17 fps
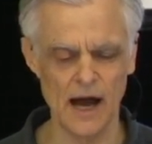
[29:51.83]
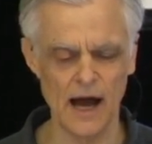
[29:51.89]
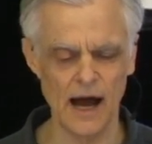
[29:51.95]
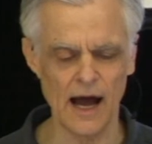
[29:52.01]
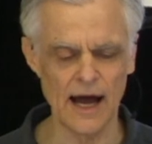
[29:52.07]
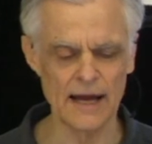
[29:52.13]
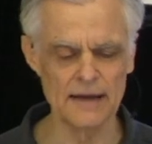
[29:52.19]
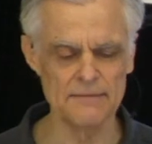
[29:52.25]

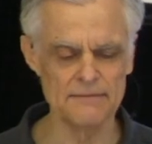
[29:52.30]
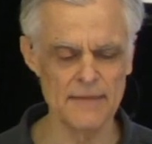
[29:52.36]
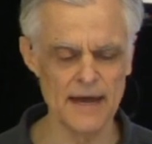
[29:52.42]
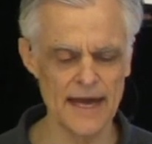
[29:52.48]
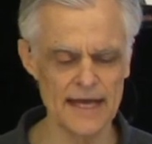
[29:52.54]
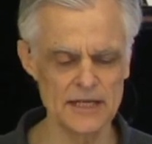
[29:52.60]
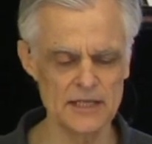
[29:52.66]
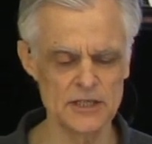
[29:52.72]
I
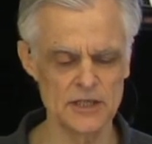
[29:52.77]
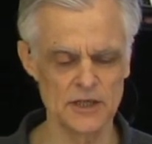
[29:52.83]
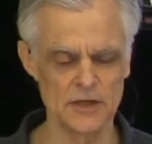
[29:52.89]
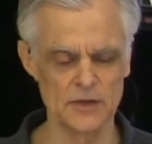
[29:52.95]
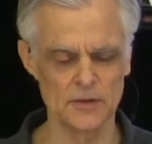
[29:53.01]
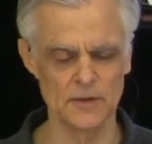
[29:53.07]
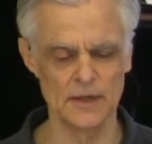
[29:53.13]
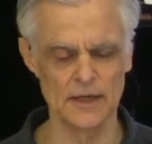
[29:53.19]
made
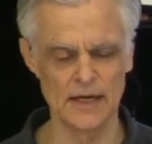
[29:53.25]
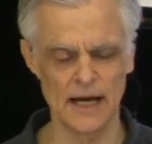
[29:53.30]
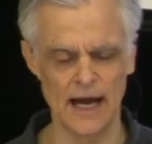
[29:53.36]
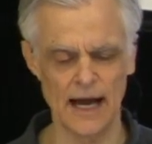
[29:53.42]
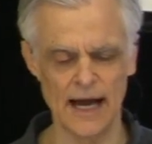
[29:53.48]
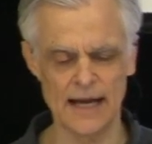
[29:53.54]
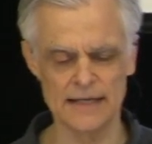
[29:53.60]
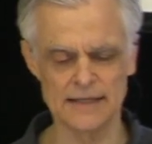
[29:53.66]
you,
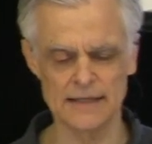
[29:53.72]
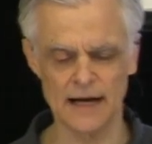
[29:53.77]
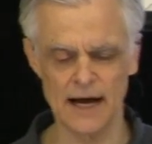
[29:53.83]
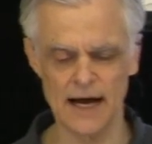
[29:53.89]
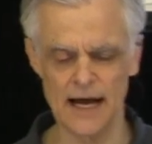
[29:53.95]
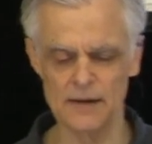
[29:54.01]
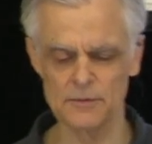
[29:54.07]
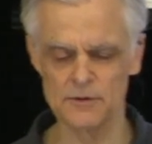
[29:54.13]
and
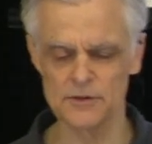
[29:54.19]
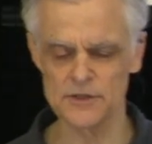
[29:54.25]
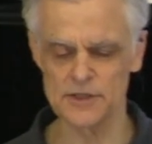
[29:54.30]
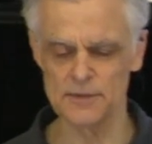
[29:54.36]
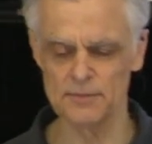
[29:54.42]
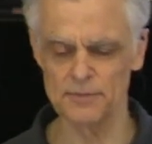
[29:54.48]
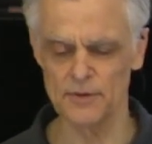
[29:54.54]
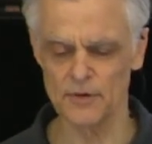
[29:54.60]
I will
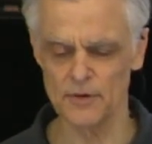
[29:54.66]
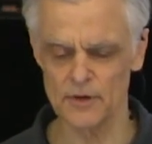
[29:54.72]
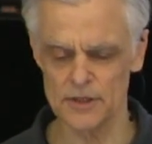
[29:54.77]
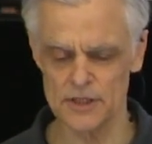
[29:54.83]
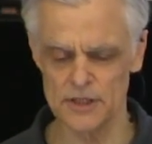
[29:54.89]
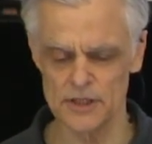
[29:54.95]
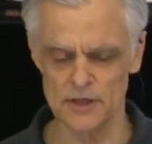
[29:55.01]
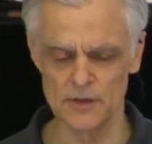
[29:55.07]

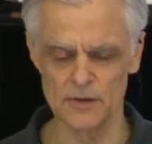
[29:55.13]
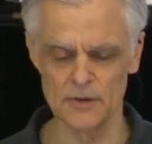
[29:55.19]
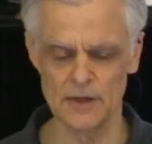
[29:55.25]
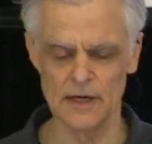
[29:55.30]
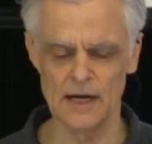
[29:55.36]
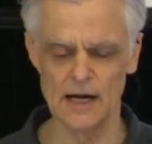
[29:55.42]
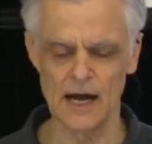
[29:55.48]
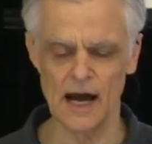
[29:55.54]
support you.
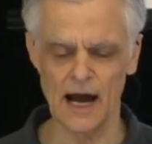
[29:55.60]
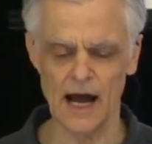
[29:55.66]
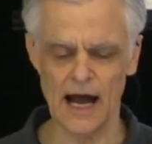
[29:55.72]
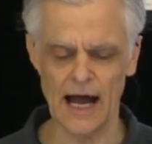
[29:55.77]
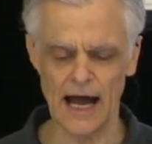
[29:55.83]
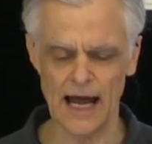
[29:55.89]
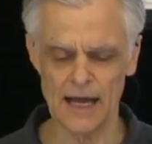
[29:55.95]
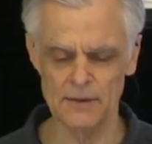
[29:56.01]

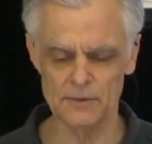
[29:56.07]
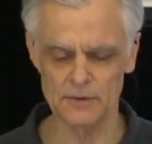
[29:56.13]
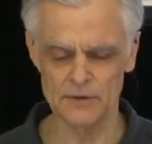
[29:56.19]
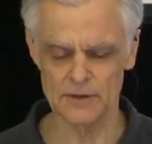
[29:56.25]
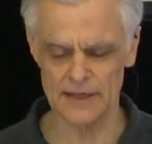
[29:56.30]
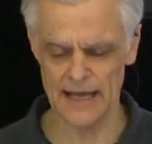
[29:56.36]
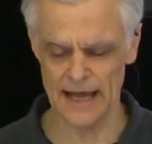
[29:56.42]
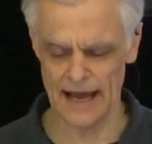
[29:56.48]
I
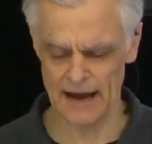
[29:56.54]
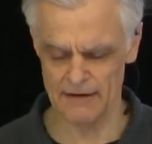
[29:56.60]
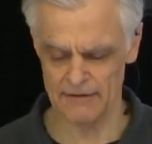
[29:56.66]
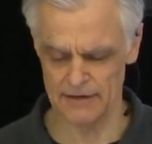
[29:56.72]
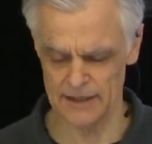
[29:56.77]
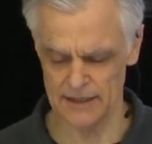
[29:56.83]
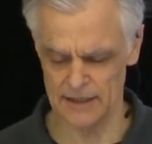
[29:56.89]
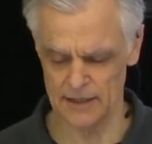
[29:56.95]
will
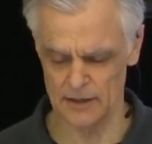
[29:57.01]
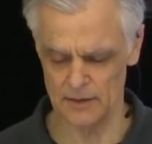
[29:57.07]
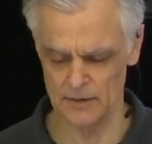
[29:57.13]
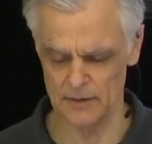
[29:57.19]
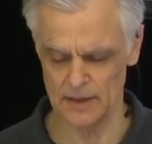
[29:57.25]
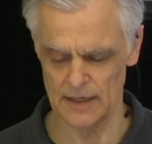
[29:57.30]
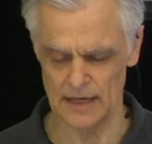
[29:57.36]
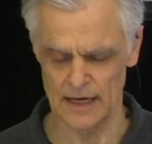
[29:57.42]
carry
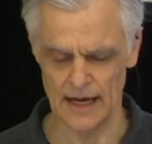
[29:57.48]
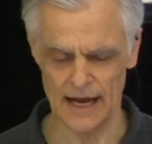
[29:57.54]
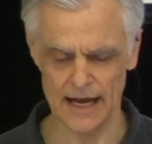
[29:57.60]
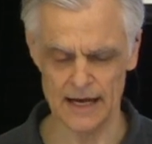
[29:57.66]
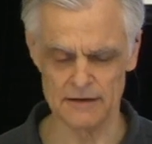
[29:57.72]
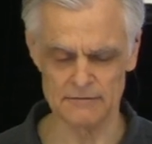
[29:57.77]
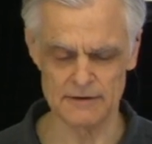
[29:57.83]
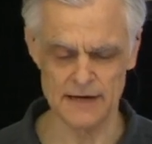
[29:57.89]
you
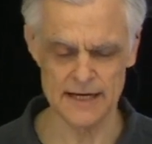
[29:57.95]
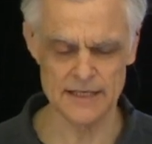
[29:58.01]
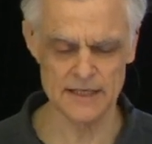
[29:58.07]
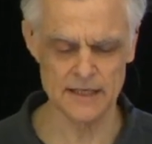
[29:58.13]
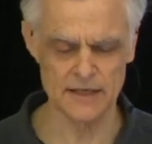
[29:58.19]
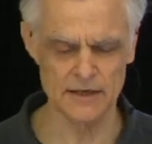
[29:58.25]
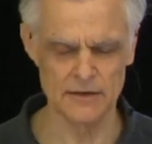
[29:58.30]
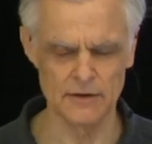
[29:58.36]
and
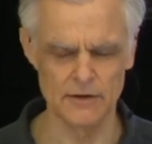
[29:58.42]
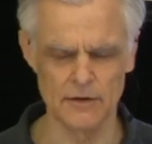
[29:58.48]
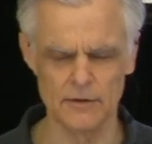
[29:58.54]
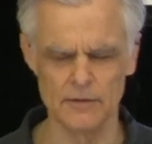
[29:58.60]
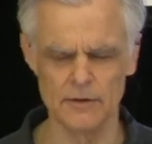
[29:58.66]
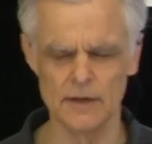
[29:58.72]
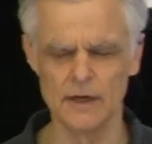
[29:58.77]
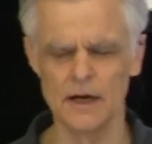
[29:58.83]
rescue
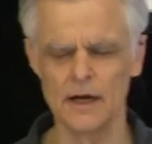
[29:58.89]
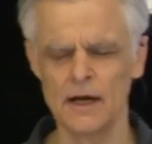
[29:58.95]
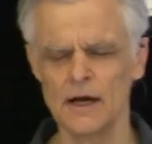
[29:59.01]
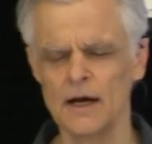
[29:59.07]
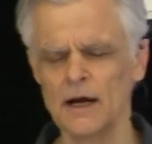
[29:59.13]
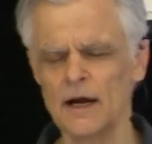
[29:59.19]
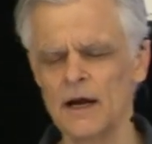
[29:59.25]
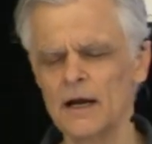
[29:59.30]
you.
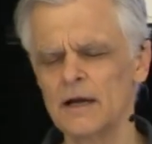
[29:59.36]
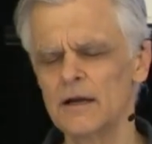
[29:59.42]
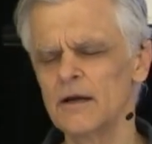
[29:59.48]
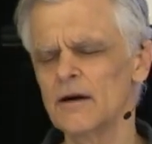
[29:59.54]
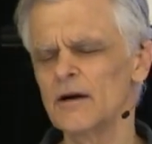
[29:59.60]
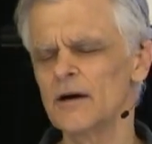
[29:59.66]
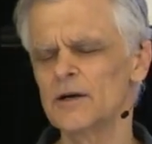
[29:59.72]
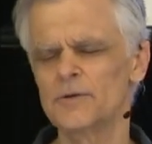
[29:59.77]

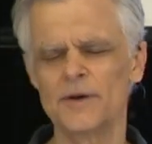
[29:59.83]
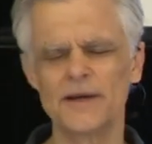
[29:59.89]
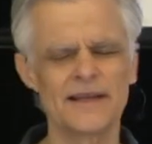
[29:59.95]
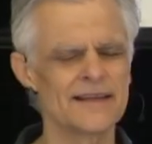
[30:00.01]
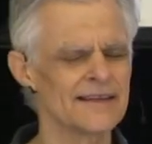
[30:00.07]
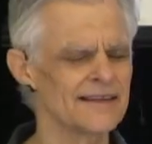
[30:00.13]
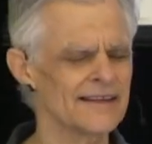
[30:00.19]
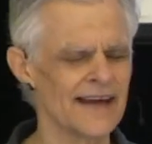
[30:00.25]
Lord, we
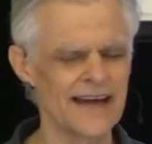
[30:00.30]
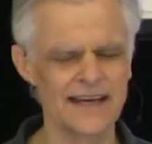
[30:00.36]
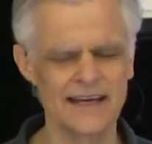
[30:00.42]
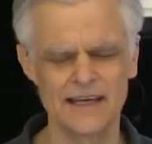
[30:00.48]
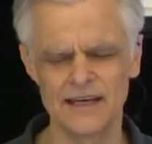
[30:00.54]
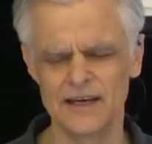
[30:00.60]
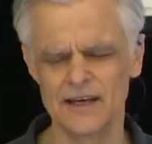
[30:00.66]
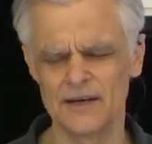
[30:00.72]

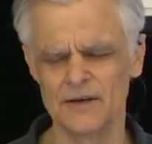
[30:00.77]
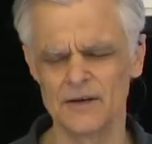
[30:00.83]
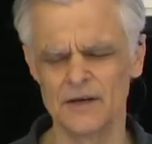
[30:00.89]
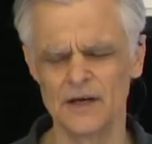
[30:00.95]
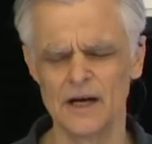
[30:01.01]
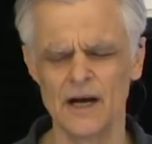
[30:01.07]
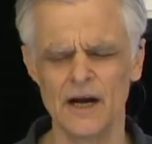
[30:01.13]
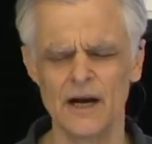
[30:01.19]
thank you.
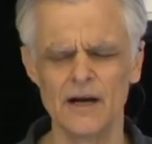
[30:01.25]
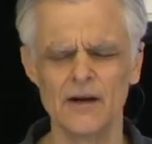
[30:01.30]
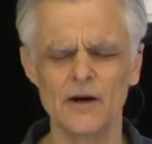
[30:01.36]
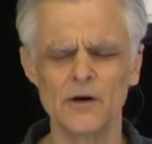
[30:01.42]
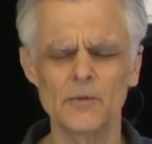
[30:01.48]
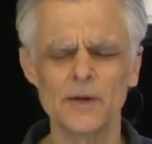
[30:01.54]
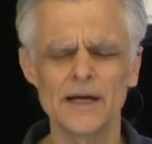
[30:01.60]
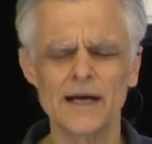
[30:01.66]

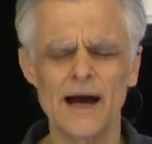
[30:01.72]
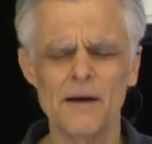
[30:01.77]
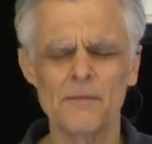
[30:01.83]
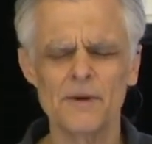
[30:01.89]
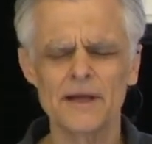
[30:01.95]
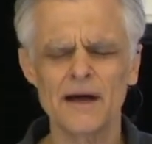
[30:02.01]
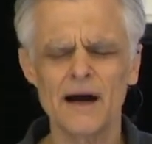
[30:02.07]
Lord, we come with